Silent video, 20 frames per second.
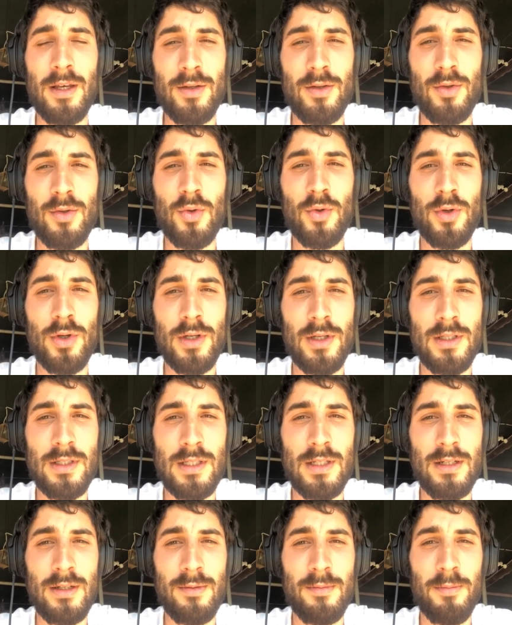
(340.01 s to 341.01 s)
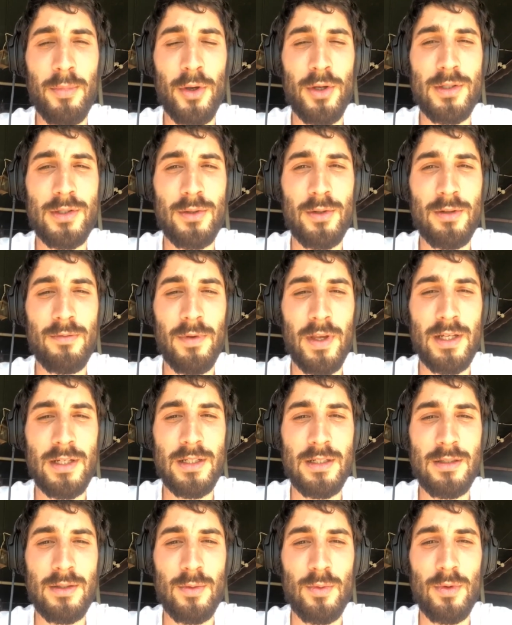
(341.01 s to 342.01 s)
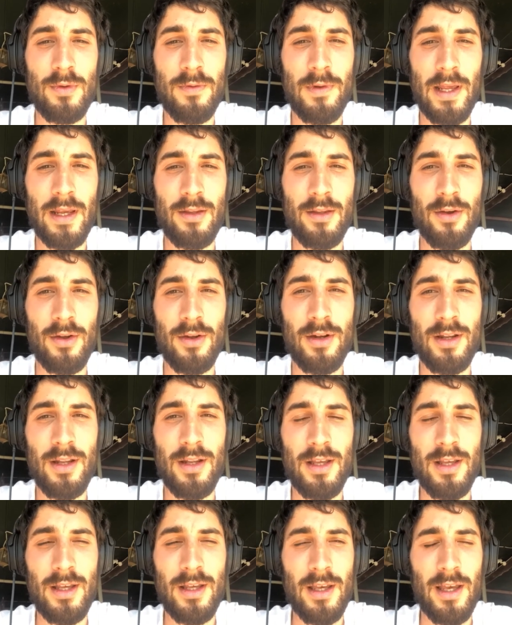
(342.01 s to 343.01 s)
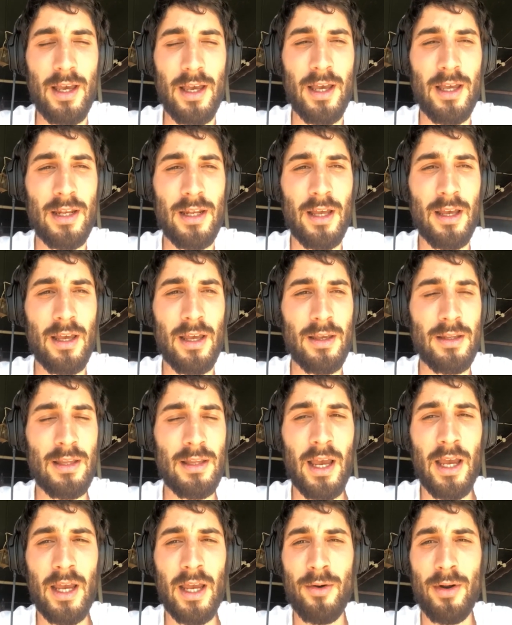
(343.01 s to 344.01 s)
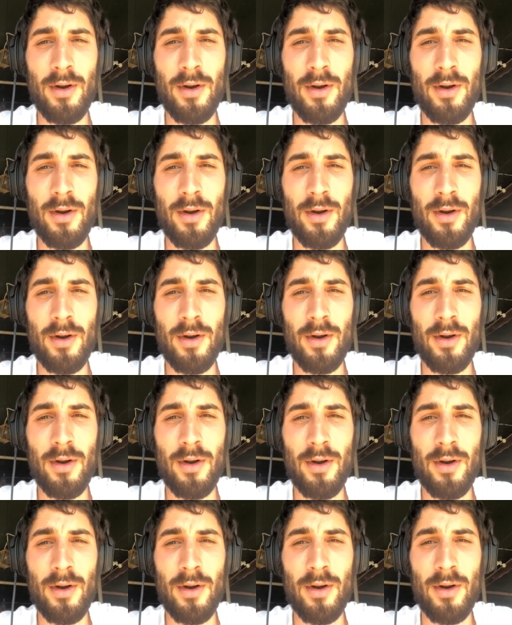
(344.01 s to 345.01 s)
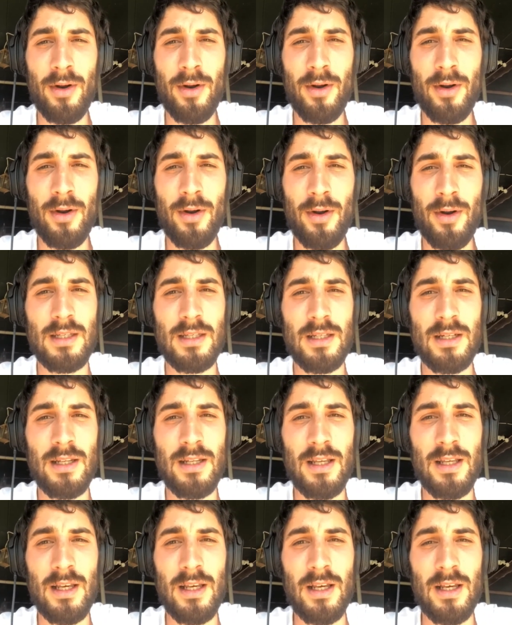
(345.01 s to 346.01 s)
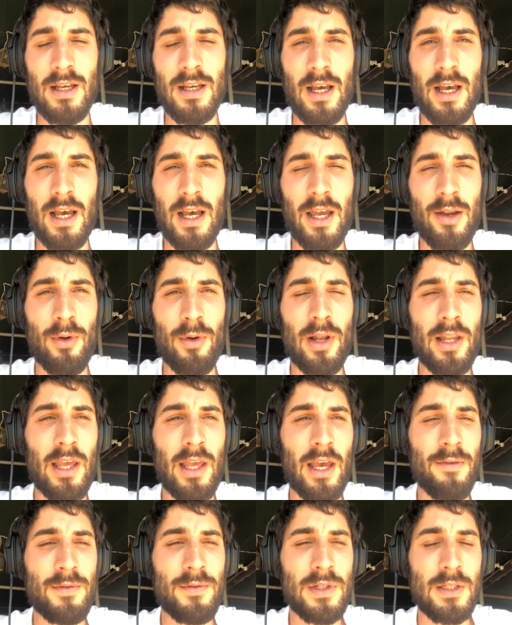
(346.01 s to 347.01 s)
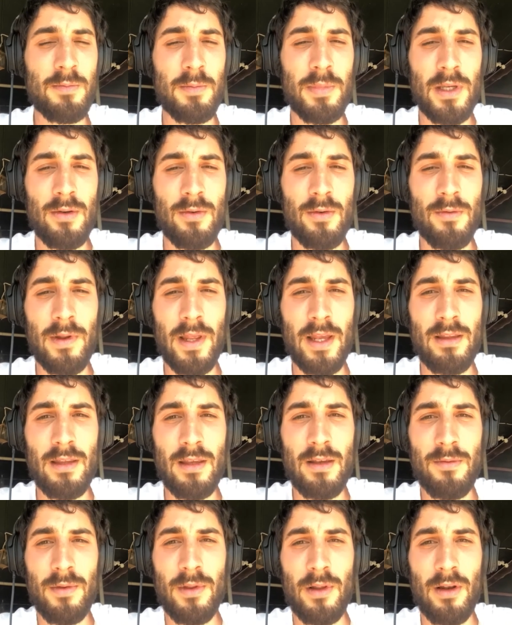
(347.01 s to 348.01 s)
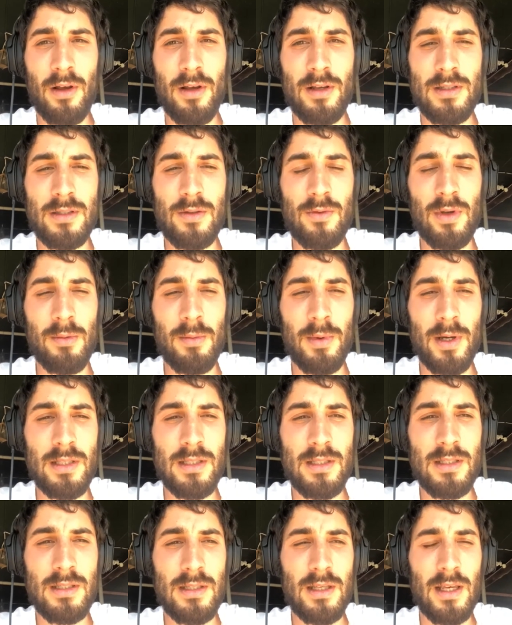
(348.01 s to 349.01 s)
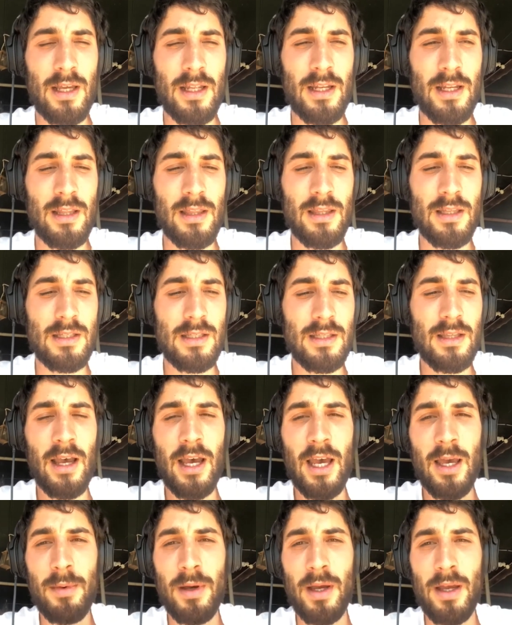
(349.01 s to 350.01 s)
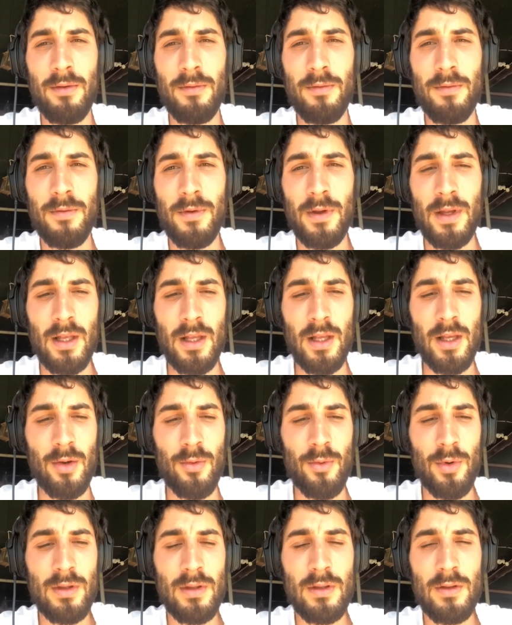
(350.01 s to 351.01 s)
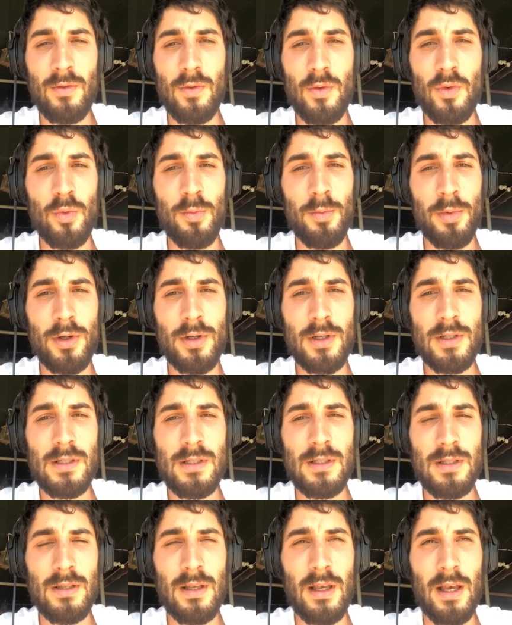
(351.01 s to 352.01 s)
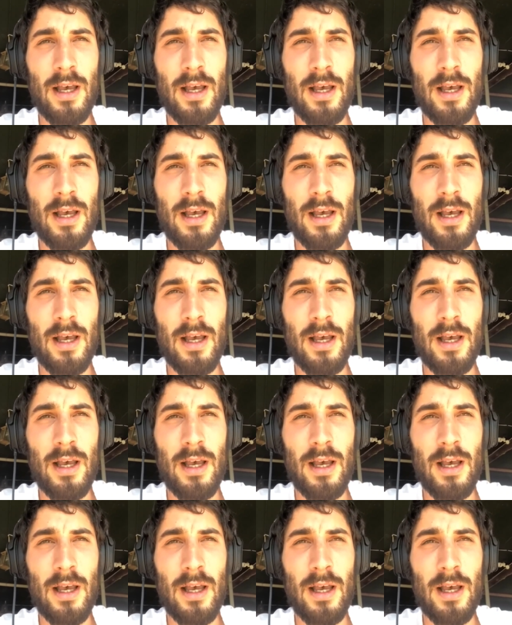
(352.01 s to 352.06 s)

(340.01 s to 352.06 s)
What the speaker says: tours and personal adventures to reflect on. And I diarize a lot of important things, and I really have just been reflecting for the last 3 months. And in this time, I've written 2 books,